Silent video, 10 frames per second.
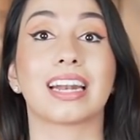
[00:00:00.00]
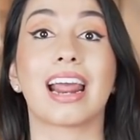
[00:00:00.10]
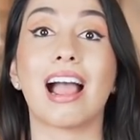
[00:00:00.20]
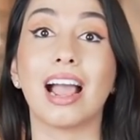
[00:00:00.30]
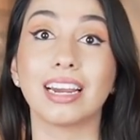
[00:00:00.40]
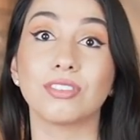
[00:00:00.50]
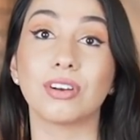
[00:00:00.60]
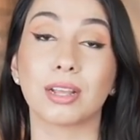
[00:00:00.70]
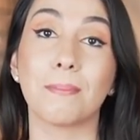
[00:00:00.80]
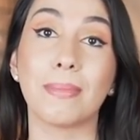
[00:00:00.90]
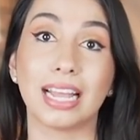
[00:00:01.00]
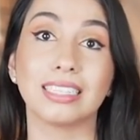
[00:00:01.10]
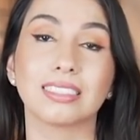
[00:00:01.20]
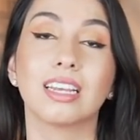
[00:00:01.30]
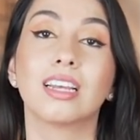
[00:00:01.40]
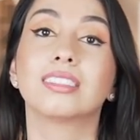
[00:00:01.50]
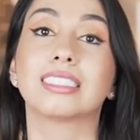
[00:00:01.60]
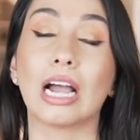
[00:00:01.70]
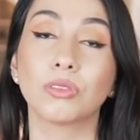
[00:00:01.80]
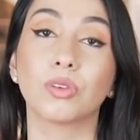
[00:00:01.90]
then I highly recommend
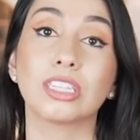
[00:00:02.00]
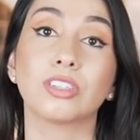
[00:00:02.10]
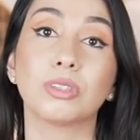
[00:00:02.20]
downloading